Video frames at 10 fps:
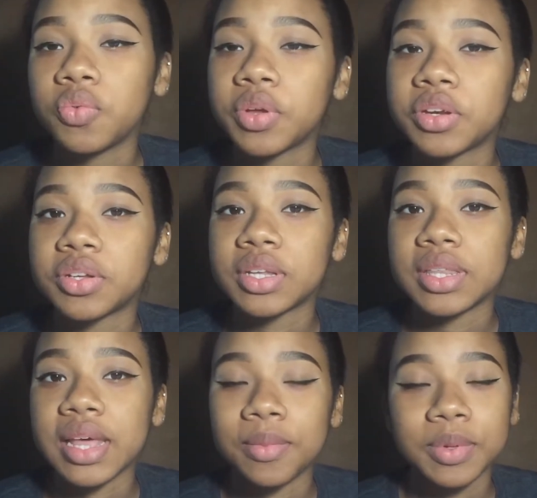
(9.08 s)
So if you're interested
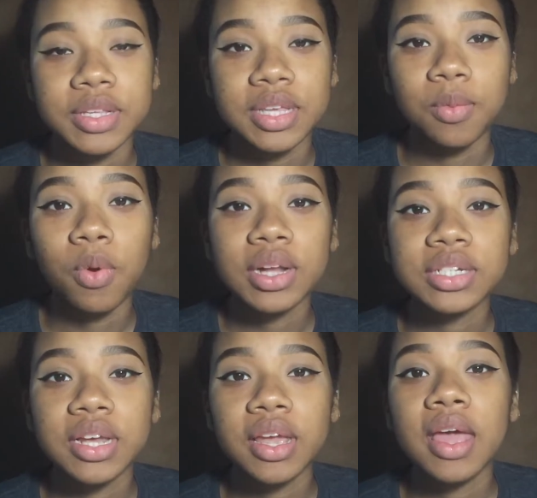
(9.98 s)
in that, please keep
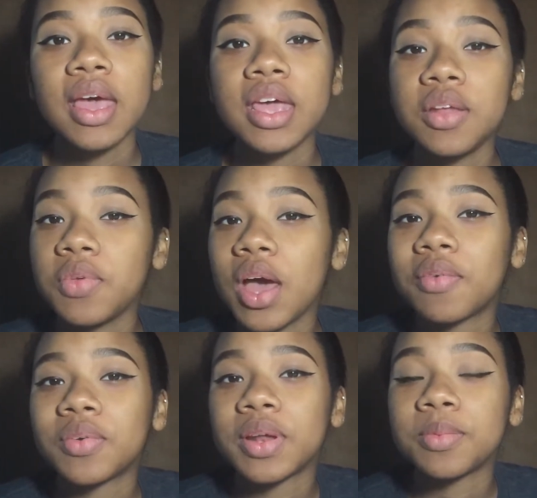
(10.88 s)
watching, and if you
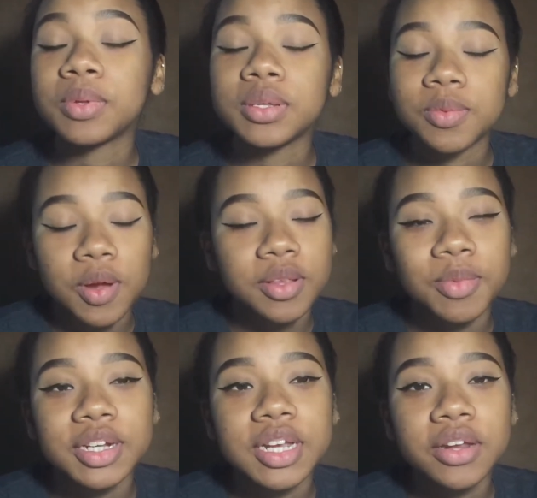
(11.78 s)
haven't already, please subscribe to
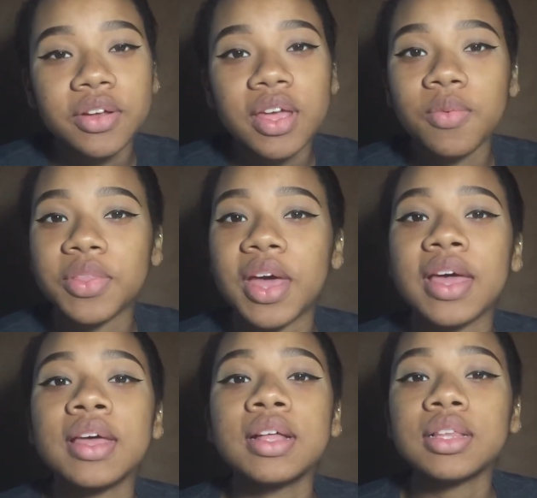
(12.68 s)
my channel, and with
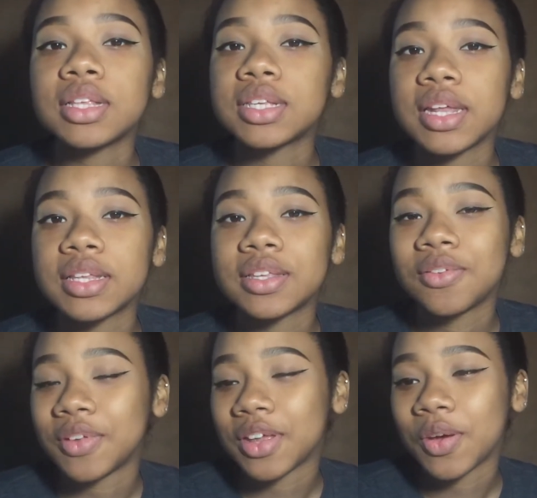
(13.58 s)
that, let's get into
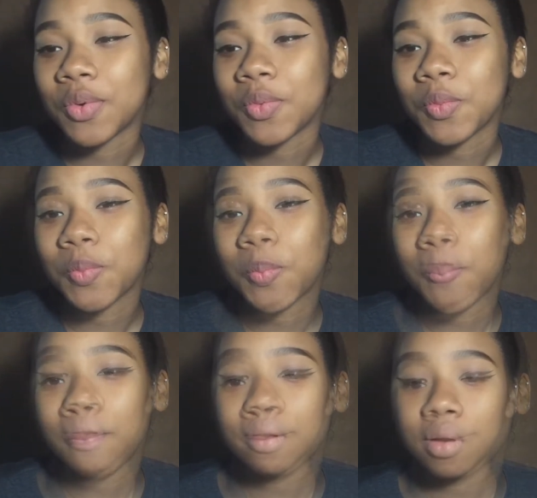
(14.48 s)
the video.
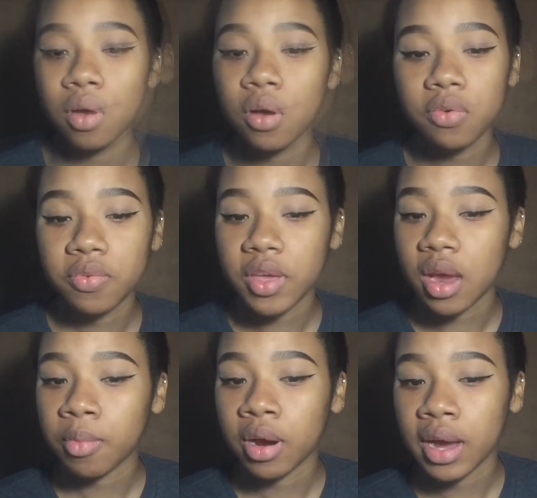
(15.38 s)
Off of
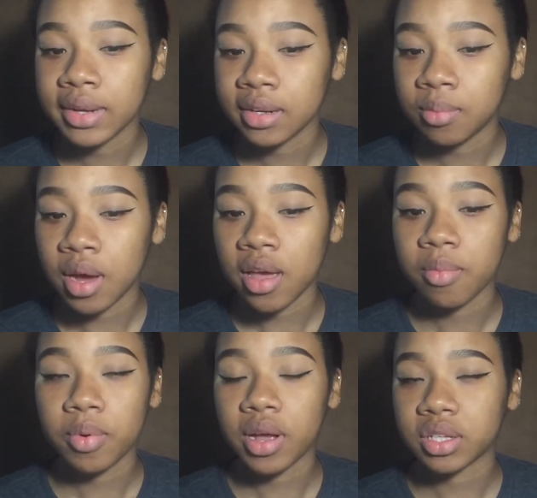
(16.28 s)
camera, I did my
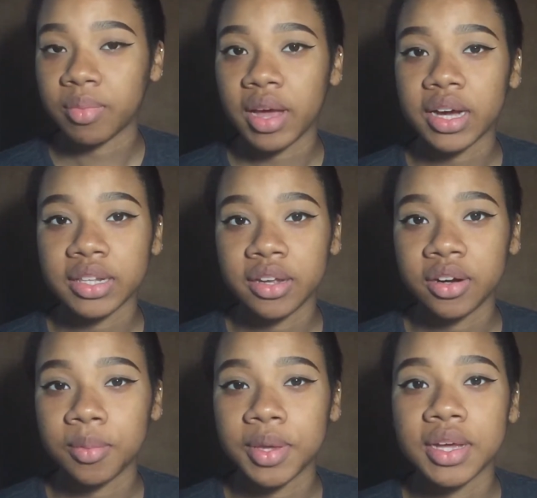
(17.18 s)
brows and my
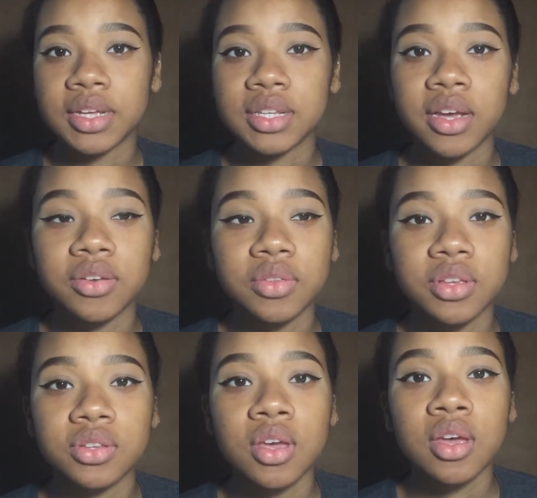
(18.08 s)
eyeliner because I do
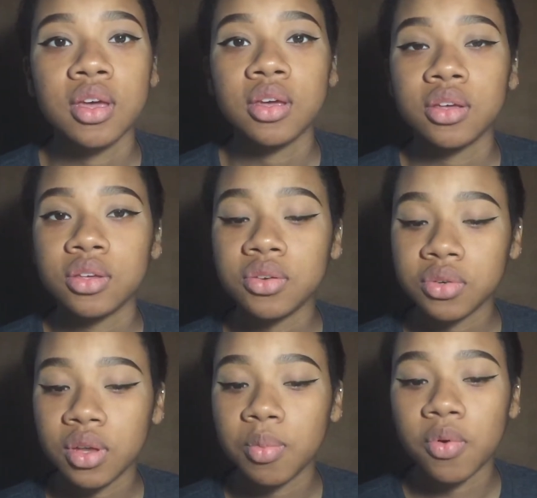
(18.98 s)
this
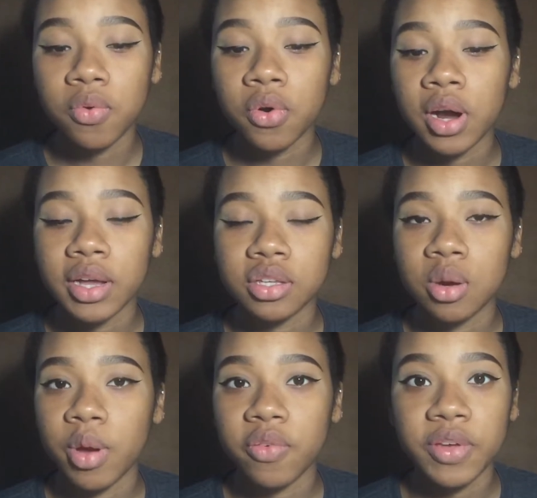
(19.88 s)
usually before I
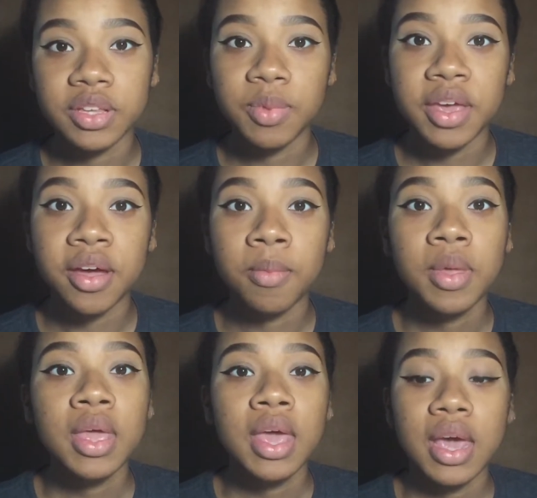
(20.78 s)
start my face makeup,
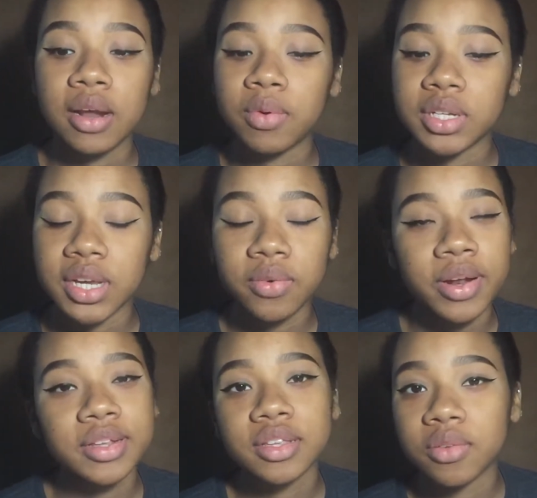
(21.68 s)
and I want to get
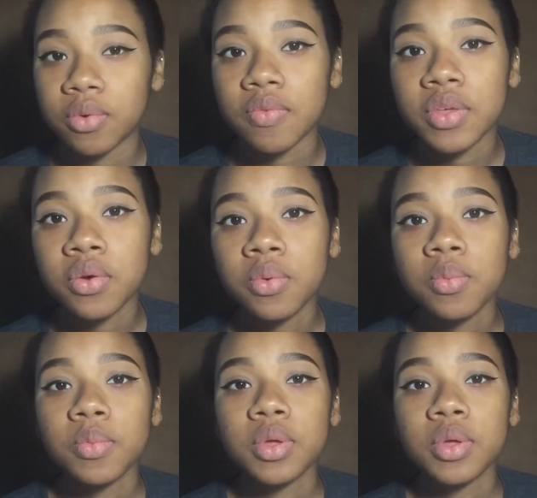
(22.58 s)
right into the review.